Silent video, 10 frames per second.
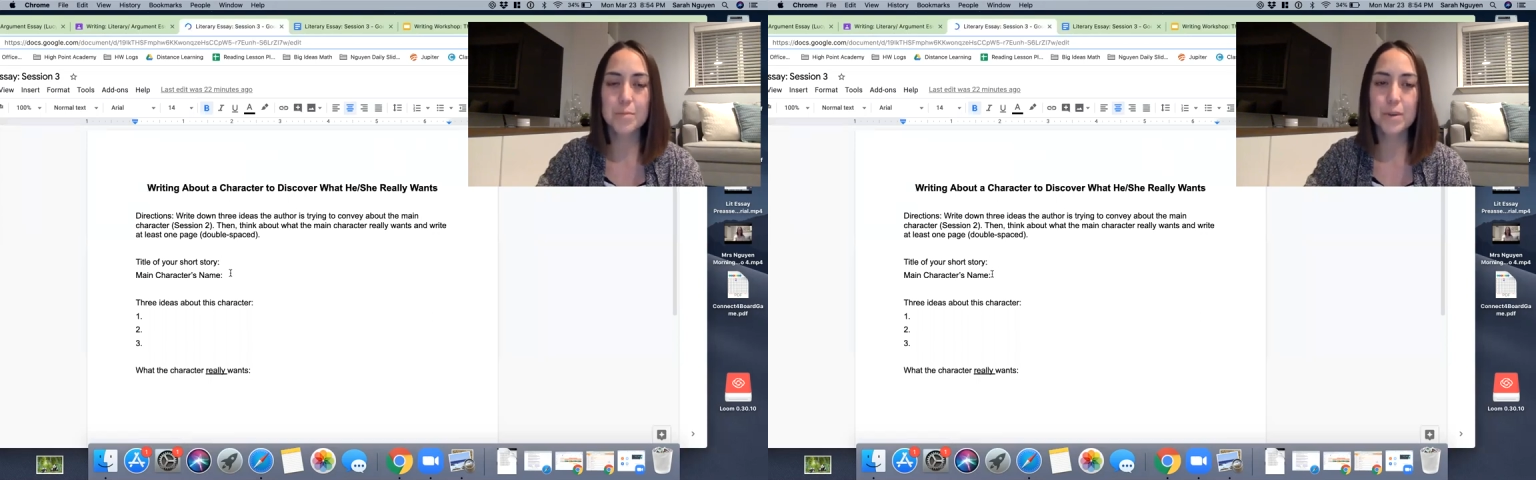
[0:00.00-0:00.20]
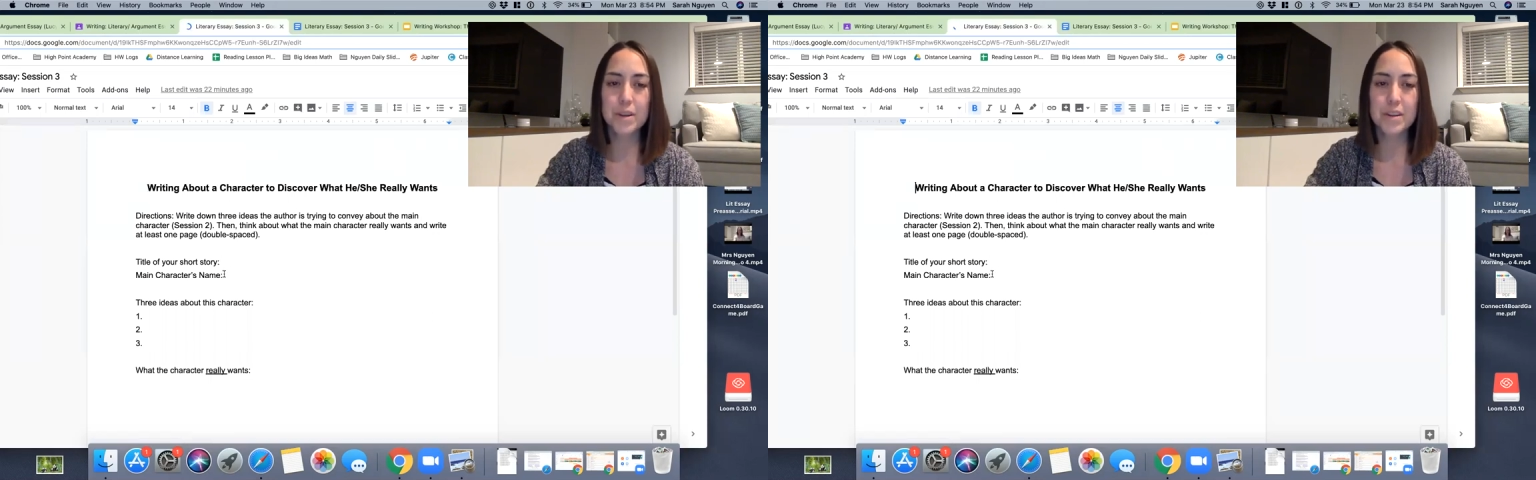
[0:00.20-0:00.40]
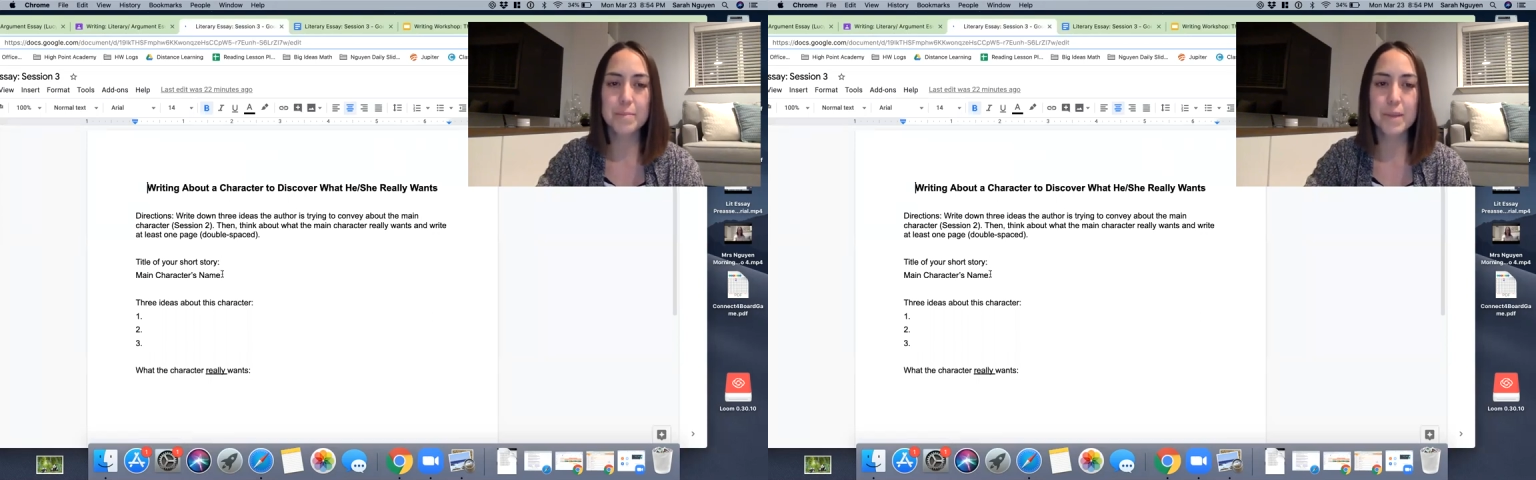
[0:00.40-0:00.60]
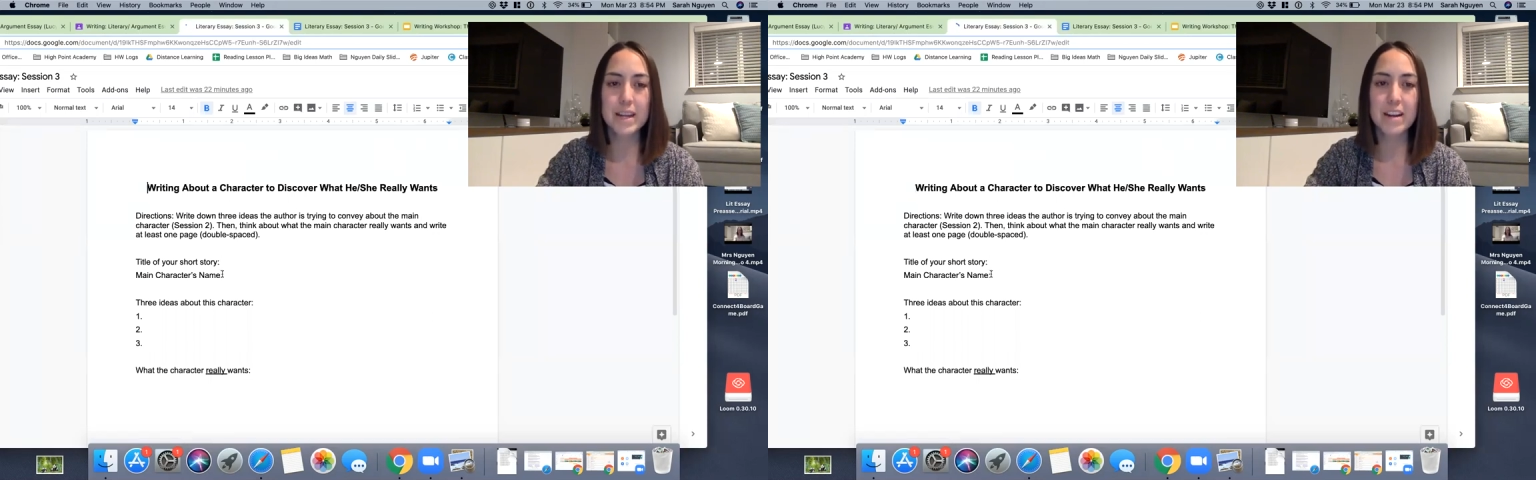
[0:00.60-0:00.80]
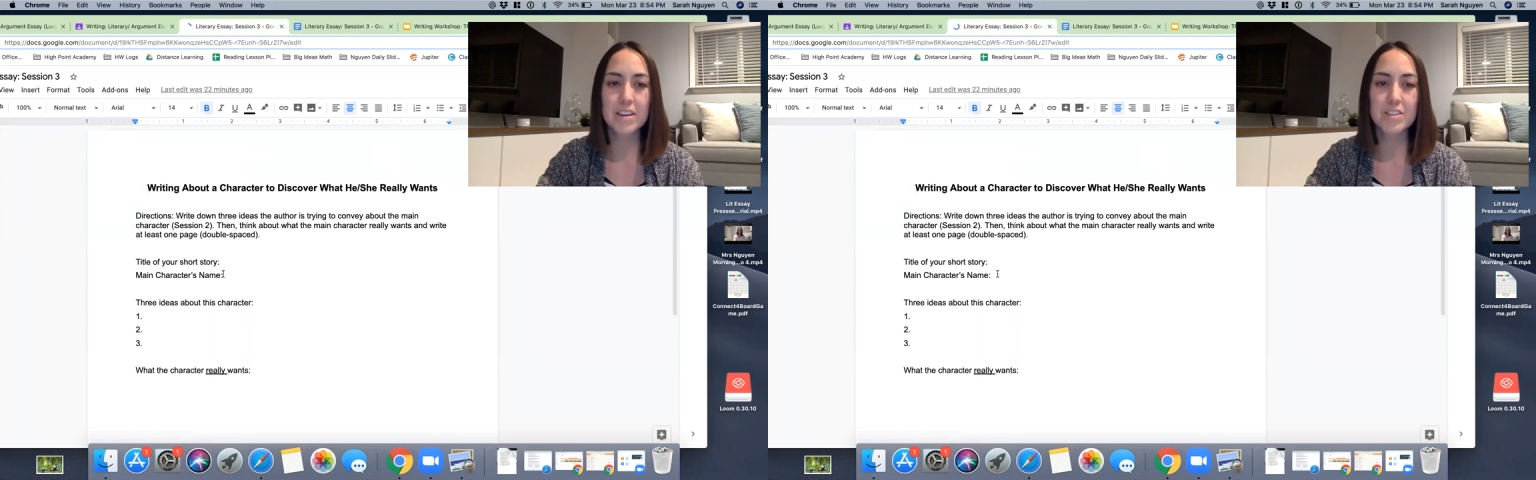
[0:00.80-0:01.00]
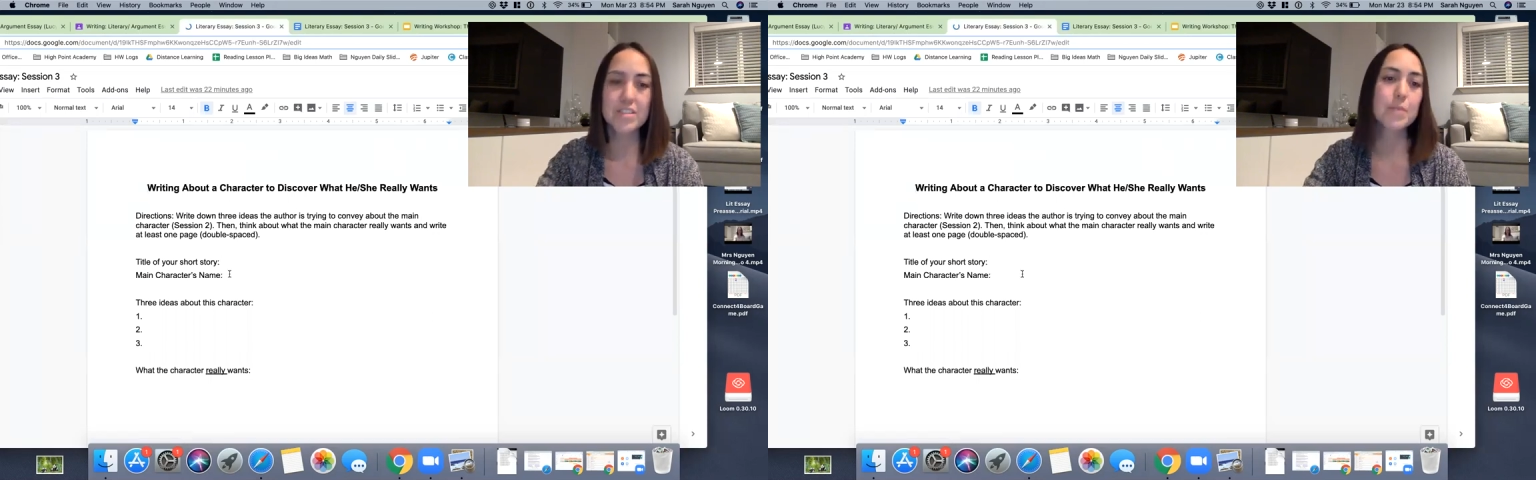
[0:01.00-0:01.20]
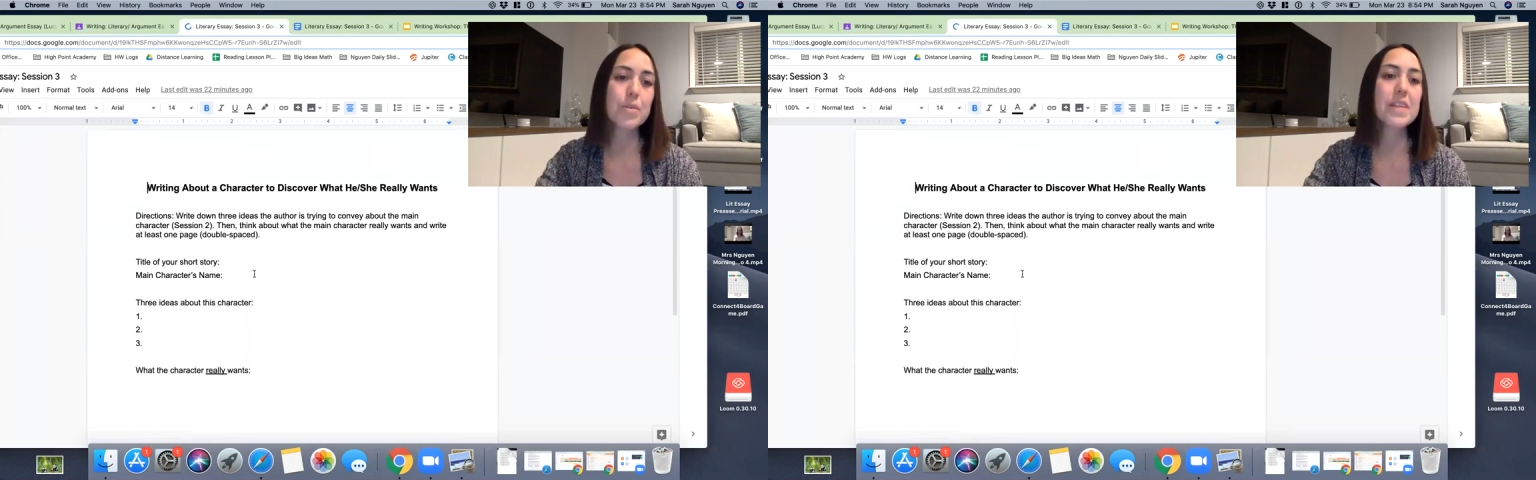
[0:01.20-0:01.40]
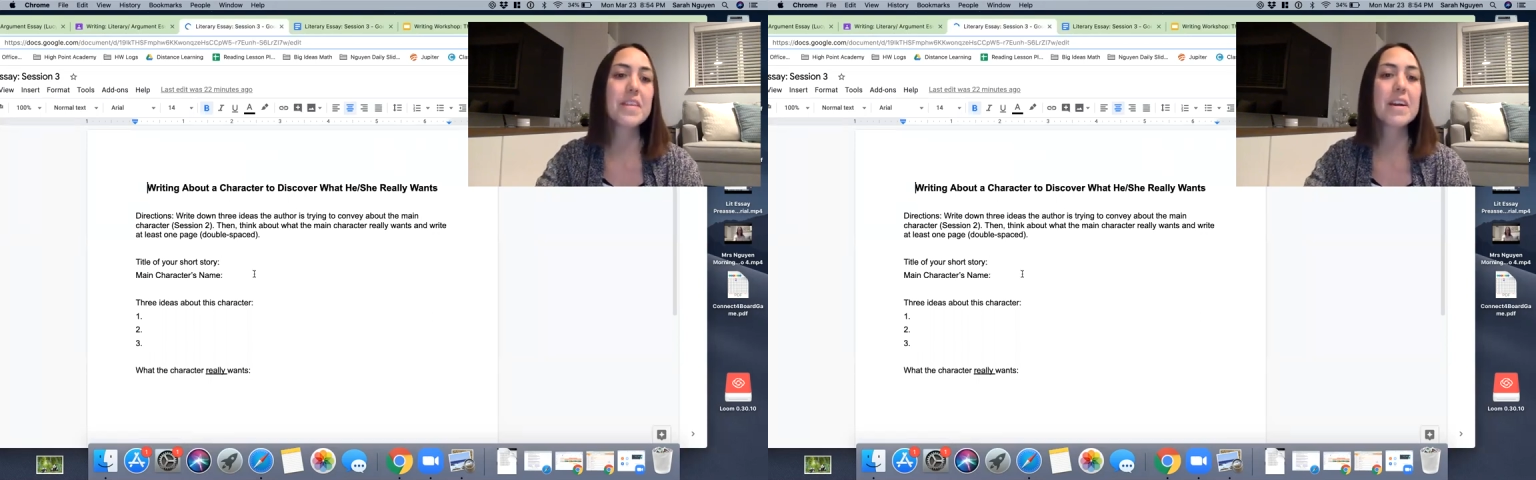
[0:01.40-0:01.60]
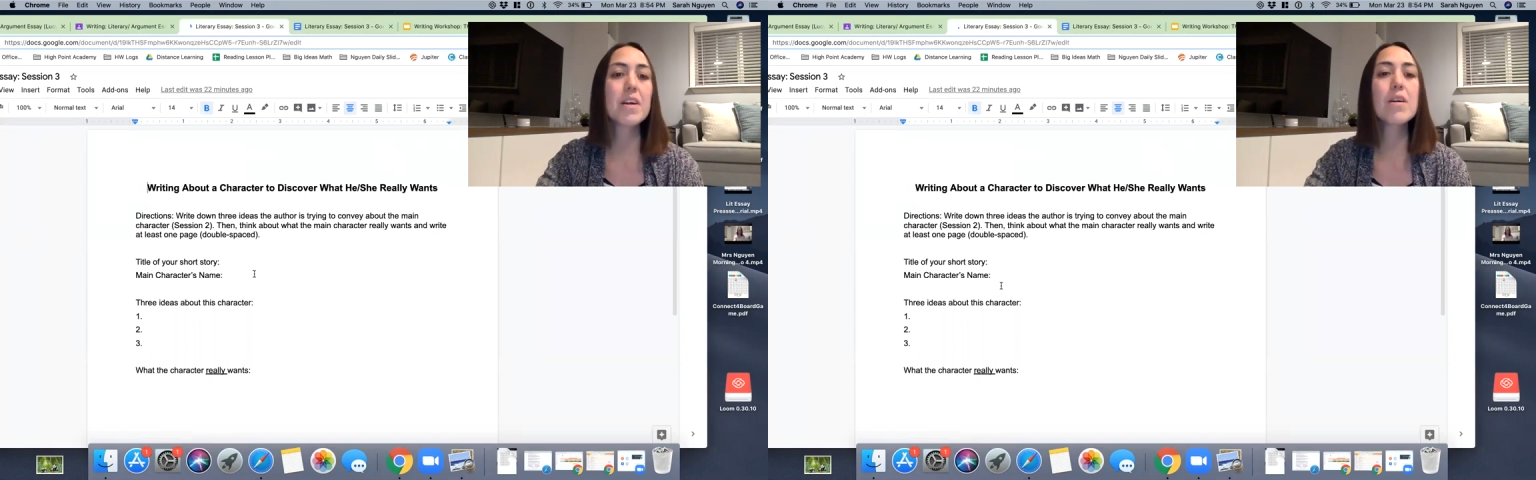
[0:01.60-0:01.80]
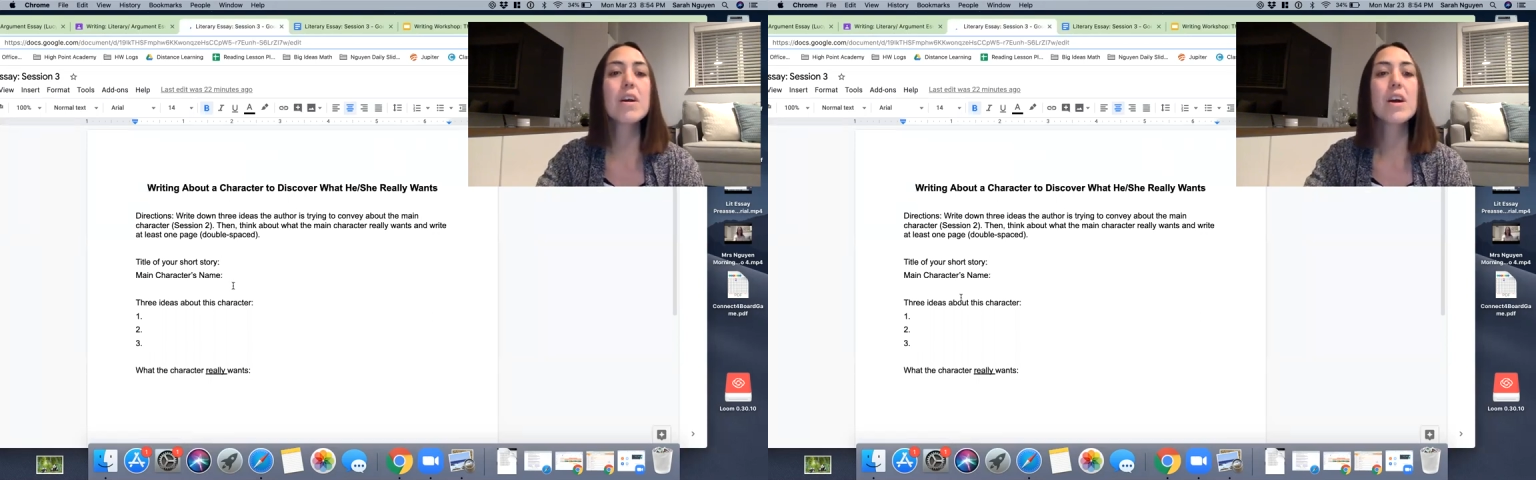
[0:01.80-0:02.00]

put your main character's name right there,